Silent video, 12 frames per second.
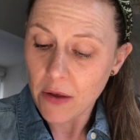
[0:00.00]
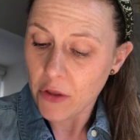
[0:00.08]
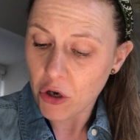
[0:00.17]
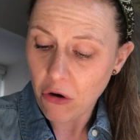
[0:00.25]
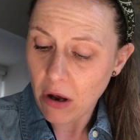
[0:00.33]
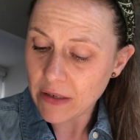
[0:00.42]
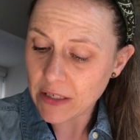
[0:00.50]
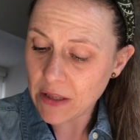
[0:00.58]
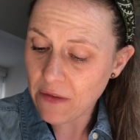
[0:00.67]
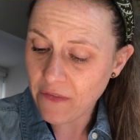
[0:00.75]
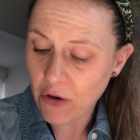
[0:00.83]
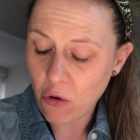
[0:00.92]
The grasses in
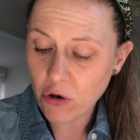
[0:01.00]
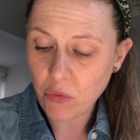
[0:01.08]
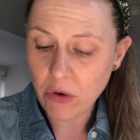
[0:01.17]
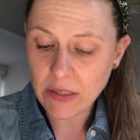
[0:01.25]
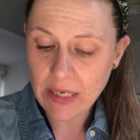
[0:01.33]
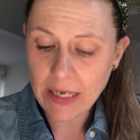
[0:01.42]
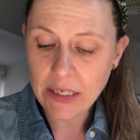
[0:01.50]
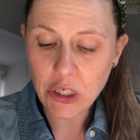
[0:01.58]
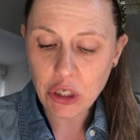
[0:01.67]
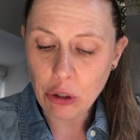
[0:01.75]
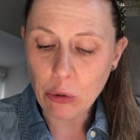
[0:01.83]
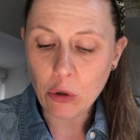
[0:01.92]
the field were a
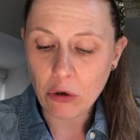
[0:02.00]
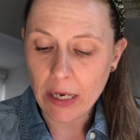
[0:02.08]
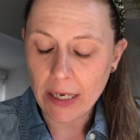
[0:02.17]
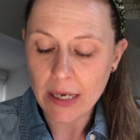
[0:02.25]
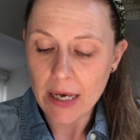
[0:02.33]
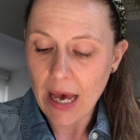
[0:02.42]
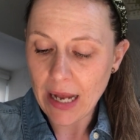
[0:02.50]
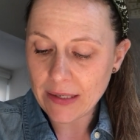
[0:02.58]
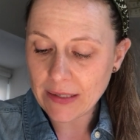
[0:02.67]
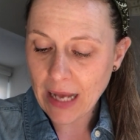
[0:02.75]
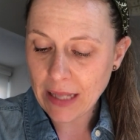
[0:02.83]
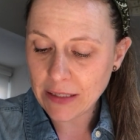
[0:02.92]
tender new green, and
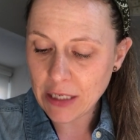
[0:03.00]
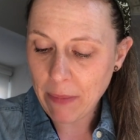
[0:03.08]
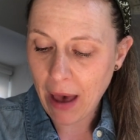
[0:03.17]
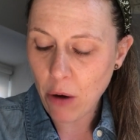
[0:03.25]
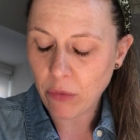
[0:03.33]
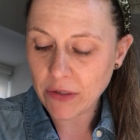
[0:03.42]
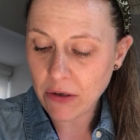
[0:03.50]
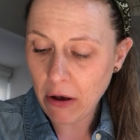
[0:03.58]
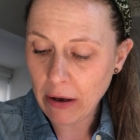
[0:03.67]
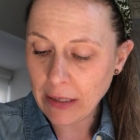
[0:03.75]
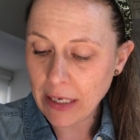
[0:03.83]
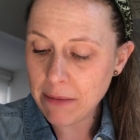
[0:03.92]
scattered about were
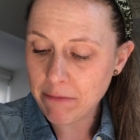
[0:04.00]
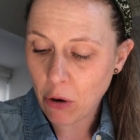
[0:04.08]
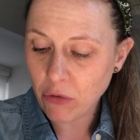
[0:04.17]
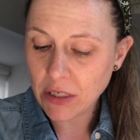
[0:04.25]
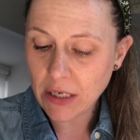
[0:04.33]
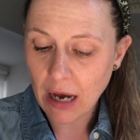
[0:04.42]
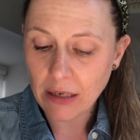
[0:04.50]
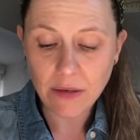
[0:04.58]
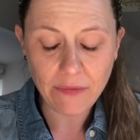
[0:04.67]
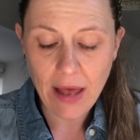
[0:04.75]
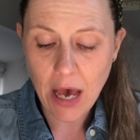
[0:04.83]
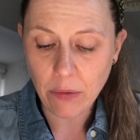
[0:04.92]
tiny,
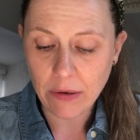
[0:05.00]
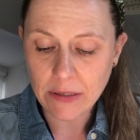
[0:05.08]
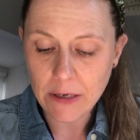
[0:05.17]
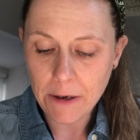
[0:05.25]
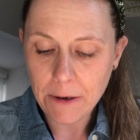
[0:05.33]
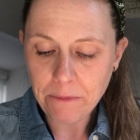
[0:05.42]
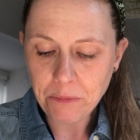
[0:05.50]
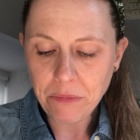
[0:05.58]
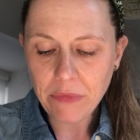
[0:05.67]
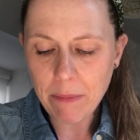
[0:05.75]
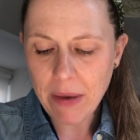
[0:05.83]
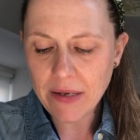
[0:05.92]
multicoloured flowers.
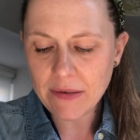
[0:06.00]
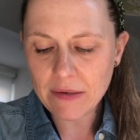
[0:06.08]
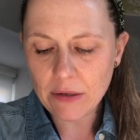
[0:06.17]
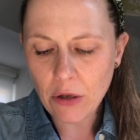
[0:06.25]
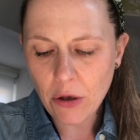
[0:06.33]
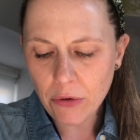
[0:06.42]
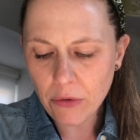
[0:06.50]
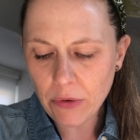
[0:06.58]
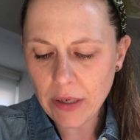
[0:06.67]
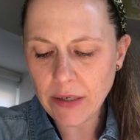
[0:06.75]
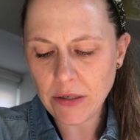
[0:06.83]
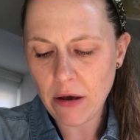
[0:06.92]
Meg
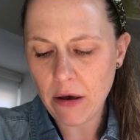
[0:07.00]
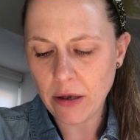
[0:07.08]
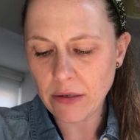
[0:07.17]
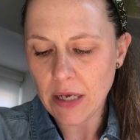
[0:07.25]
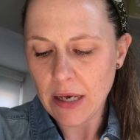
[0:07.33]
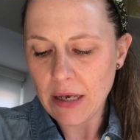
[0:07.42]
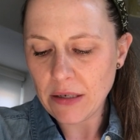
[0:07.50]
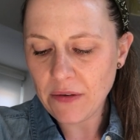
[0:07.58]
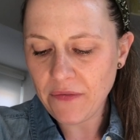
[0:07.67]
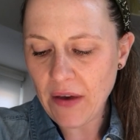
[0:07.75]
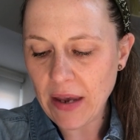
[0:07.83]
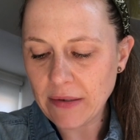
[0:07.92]
slowly turned
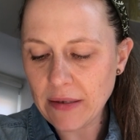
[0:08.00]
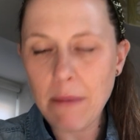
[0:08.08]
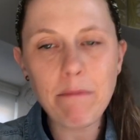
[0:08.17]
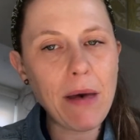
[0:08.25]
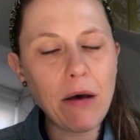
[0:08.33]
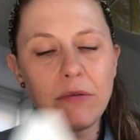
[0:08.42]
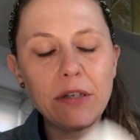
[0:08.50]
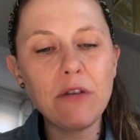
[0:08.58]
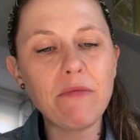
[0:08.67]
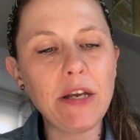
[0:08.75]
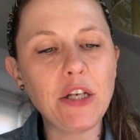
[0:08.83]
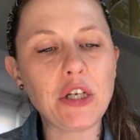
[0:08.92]
to face a
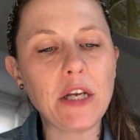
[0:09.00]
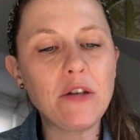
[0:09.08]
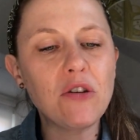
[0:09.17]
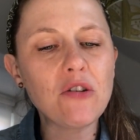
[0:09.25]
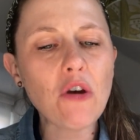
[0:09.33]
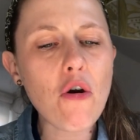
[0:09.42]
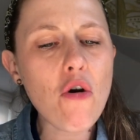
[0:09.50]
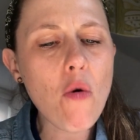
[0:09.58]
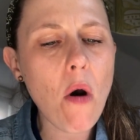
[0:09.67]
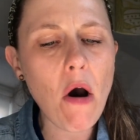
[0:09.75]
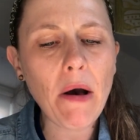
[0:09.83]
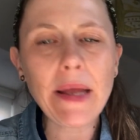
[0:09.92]
mountain reaching so
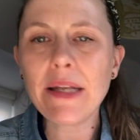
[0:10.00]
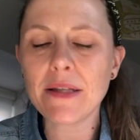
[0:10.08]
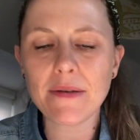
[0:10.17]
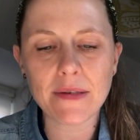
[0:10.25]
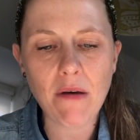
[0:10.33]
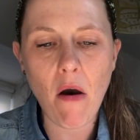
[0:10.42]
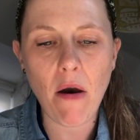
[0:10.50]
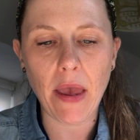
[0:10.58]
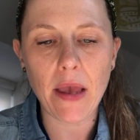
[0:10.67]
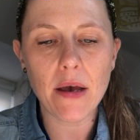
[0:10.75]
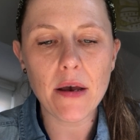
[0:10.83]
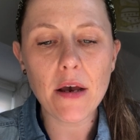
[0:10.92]
high into the
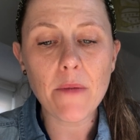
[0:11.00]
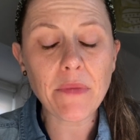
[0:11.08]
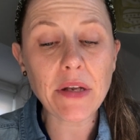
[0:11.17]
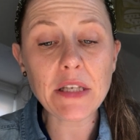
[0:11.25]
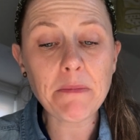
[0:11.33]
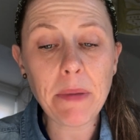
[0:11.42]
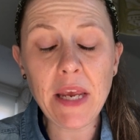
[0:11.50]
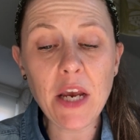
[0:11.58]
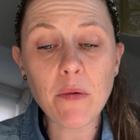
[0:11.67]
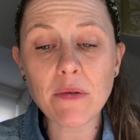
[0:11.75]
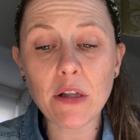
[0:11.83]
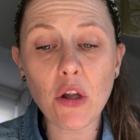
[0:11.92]
sky that its
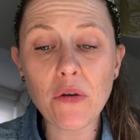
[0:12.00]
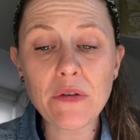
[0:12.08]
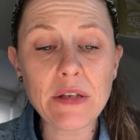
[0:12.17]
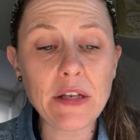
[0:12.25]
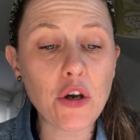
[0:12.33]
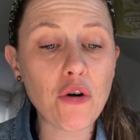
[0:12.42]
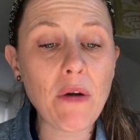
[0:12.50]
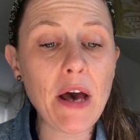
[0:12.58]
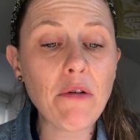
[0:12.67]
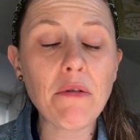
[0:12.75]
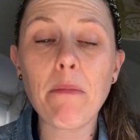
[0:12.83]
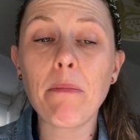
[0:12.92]
peak was lost in a
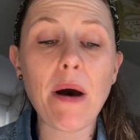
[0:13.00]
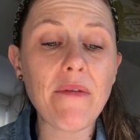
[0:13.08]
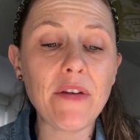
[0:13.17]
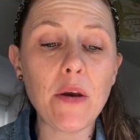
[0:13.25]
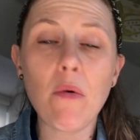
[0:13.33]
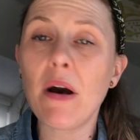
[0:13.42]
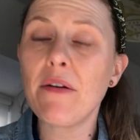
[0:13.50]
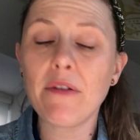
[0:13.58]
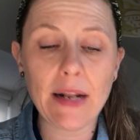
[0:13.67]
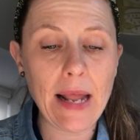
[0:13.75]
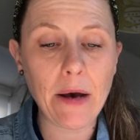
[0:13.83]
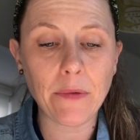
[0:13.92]
crown of puffy white
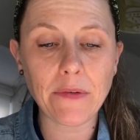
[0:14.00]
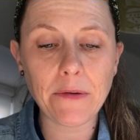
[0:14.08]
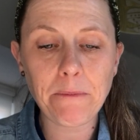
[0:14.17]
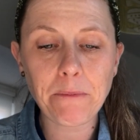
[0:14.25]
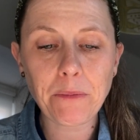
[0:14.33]
clouds.